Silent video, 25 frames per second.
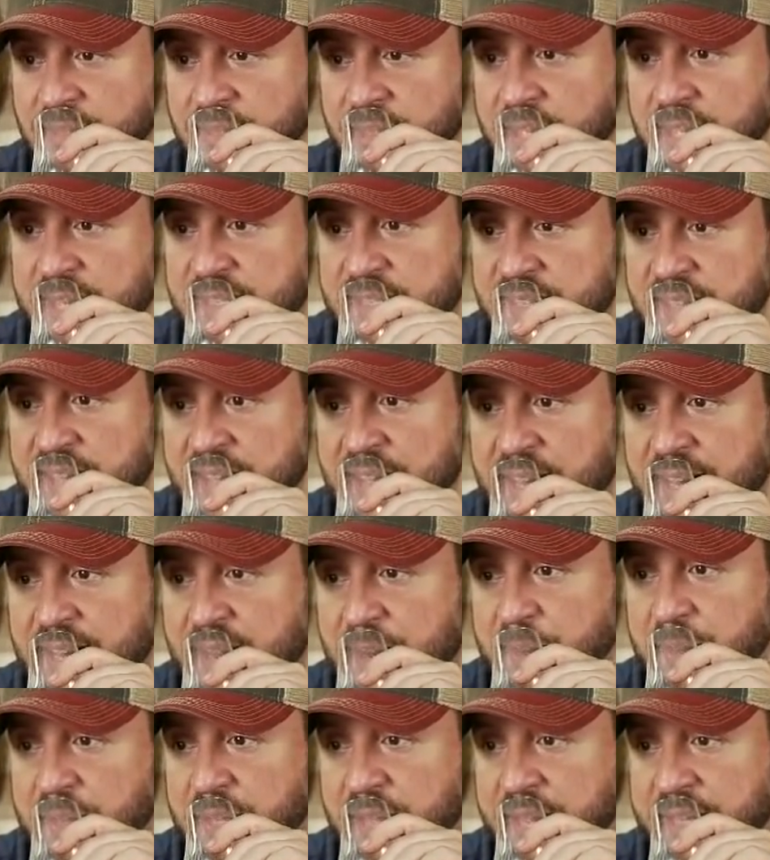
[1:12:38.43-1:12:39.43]
Yes, Zach,
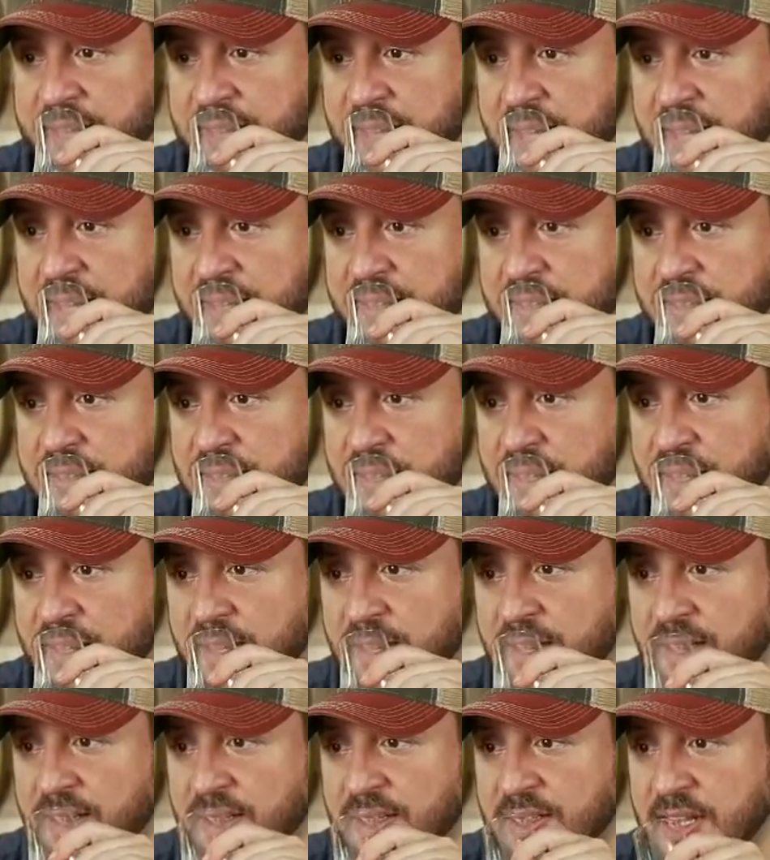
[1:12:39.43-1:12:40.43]
I would like that.
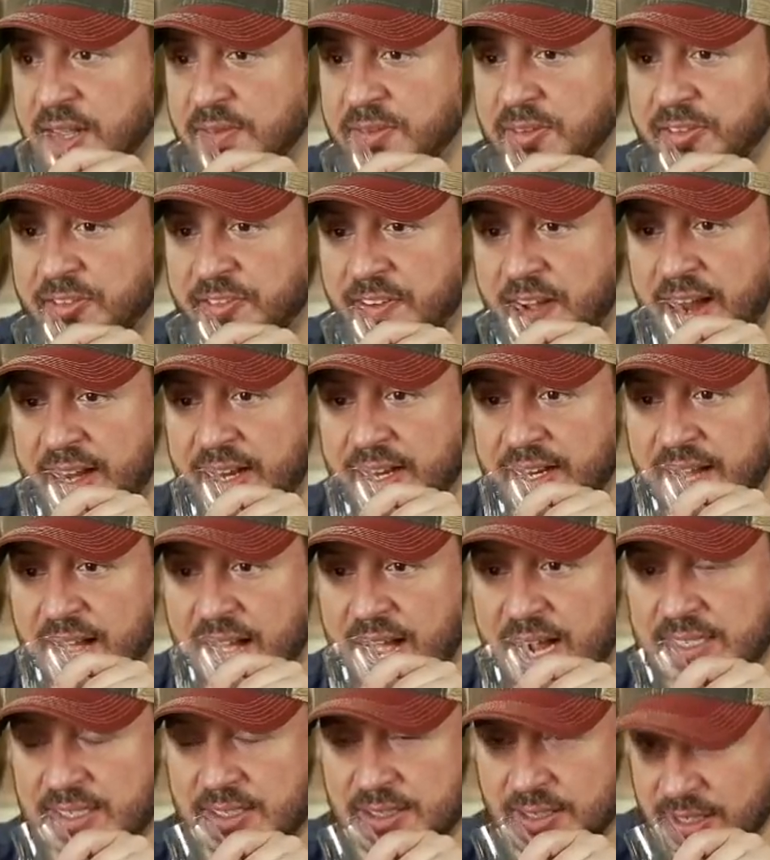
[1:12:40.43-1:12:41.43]
Love the fighting
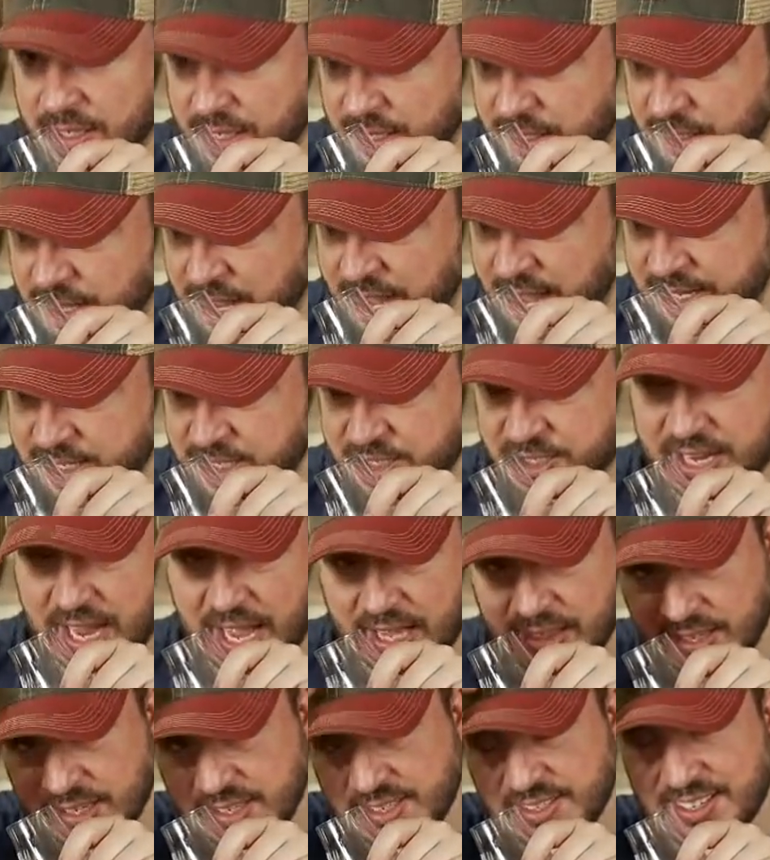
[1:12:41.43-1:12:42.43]
Cocks lid. Yeah, just
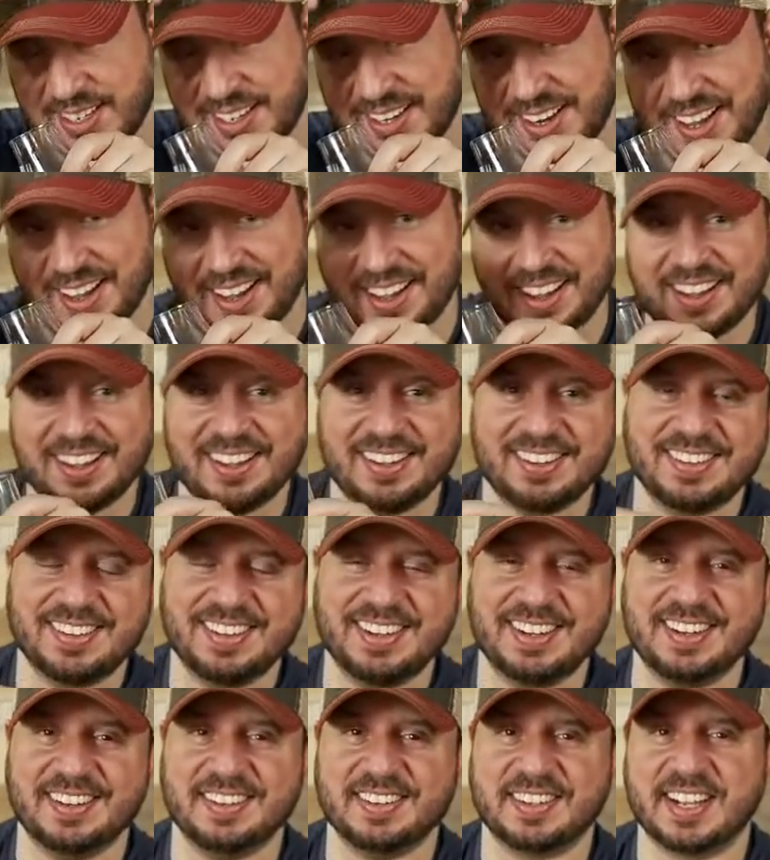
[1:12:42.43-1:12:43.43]
got this in uh
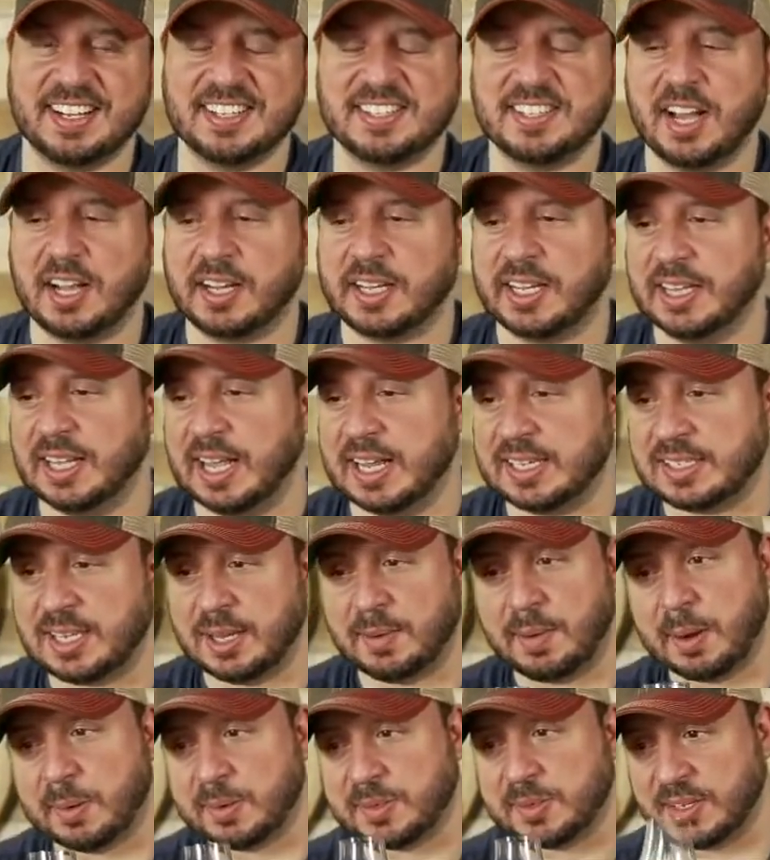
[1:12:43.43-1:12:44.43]
in Kentucky last
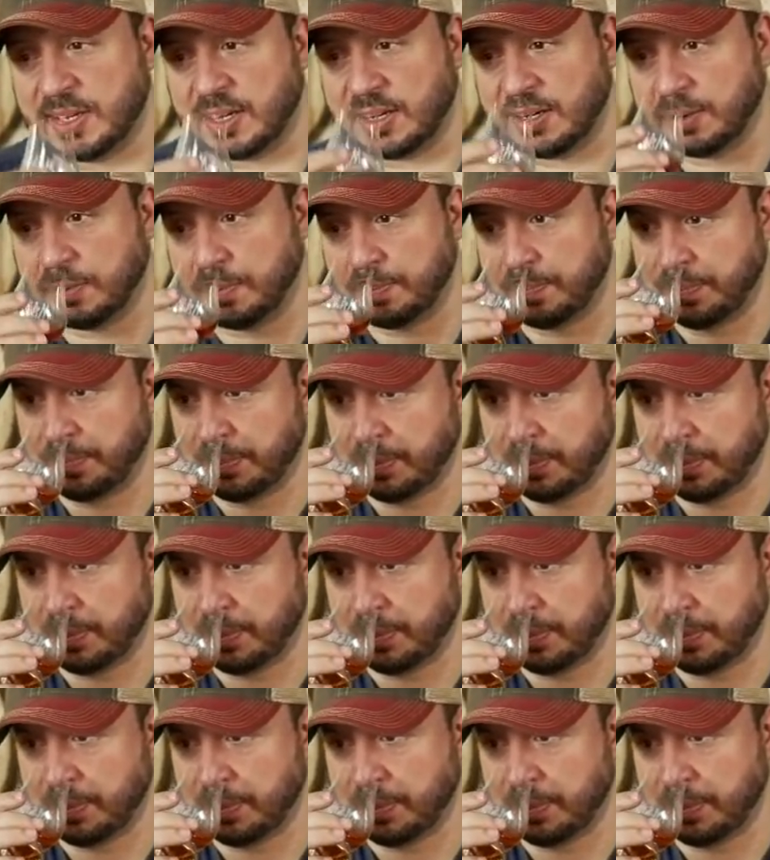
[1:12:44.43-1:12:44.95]
time I was there.